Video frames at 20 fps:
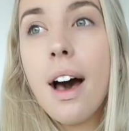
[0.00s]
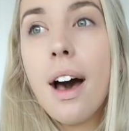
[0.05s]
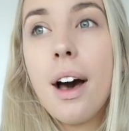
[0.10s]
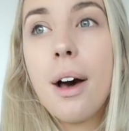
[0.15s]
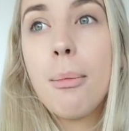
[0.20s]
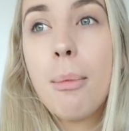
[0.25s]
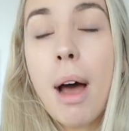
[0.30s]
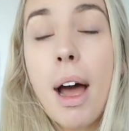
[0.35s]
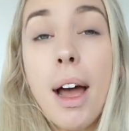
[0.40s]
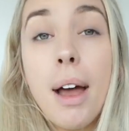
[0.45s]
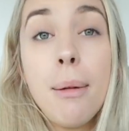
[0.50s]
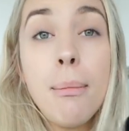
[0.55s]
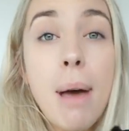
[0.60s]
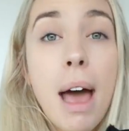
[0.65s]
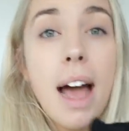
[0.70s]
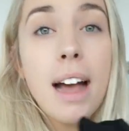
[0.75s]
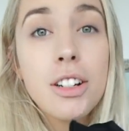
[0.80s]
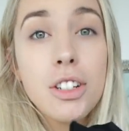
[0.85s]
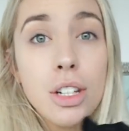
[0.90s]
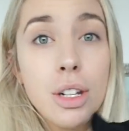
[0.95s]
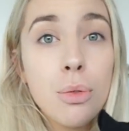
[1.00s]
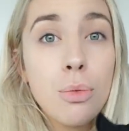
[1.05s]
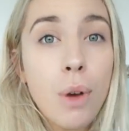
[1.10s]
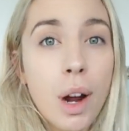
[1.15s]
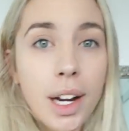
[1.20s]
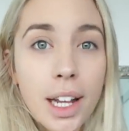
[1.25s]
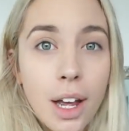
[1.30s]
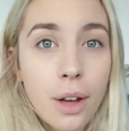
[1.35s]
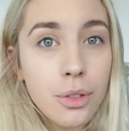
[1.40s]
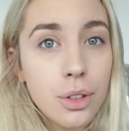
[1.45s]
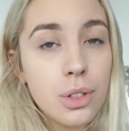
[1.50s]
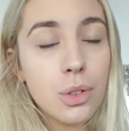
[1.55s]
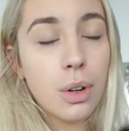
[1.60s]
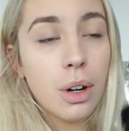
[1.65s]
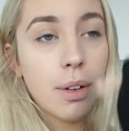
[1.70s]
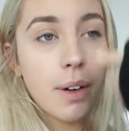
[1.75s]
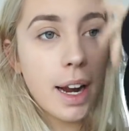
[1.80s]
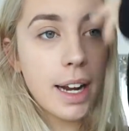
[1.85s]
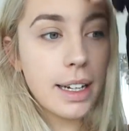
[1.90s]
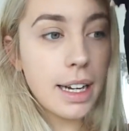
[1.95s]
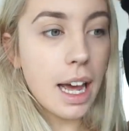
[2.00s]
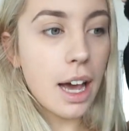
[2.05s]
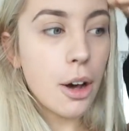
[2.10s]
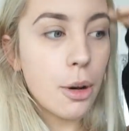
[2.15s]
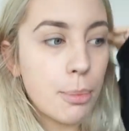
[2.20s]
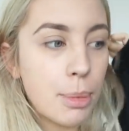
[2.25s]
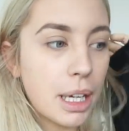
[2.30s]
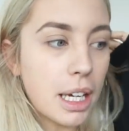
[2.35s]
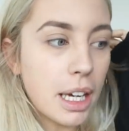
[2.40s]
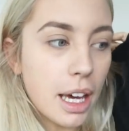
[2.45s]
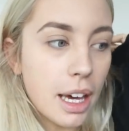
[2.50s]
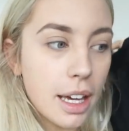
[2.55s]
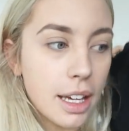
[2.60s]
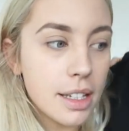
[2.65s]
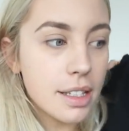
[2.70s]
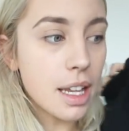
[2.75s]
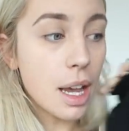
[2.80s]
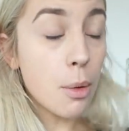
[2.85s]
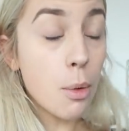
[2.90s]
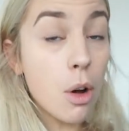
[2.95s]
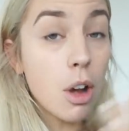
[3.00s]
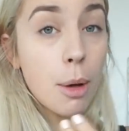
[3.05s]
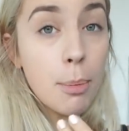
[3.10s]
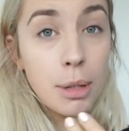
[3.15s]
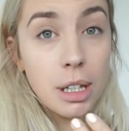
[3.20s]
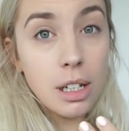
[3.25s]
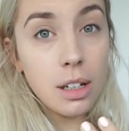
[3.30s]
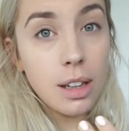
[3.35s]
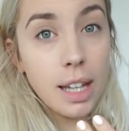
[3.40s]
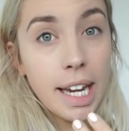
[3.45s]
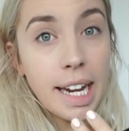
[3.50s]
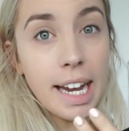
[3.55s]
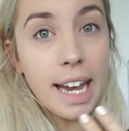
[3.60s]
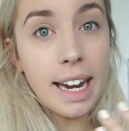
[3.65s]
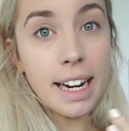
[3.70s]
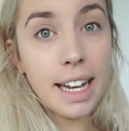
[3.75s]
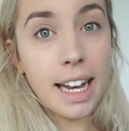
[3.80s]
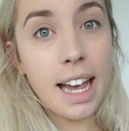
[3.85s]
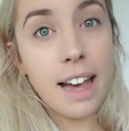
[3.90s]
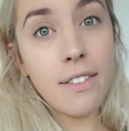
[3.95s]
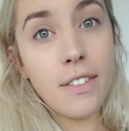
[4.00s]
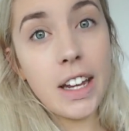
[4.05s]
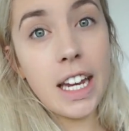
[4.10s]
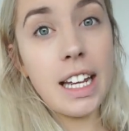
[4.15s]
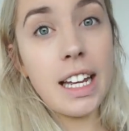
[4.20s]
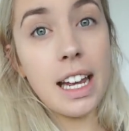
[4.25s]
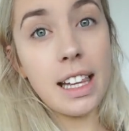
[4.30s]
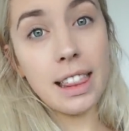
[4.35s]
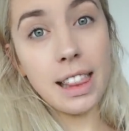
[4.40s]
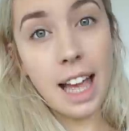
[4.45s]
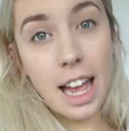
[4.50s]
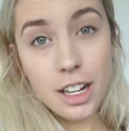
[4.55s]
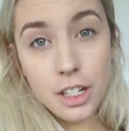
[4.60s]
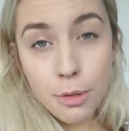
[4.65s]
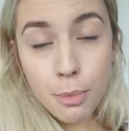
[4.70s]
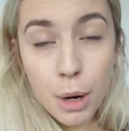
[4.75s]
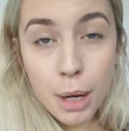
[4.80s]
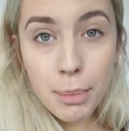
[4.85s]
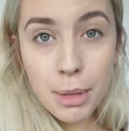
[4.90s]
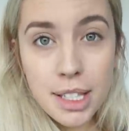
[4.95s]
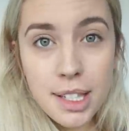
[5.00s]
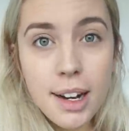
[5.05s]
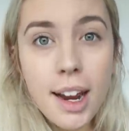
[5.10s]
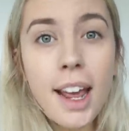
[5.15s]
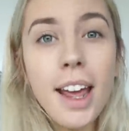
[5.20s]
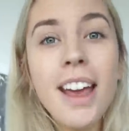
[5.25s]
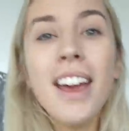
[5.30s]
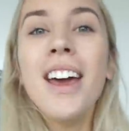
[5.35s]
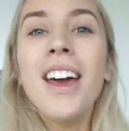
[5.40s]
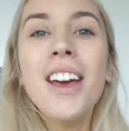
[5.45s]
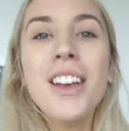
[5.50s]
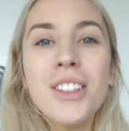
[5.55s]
I'm actually running out the door right now because I woke up a little late and I have a lash appointment today.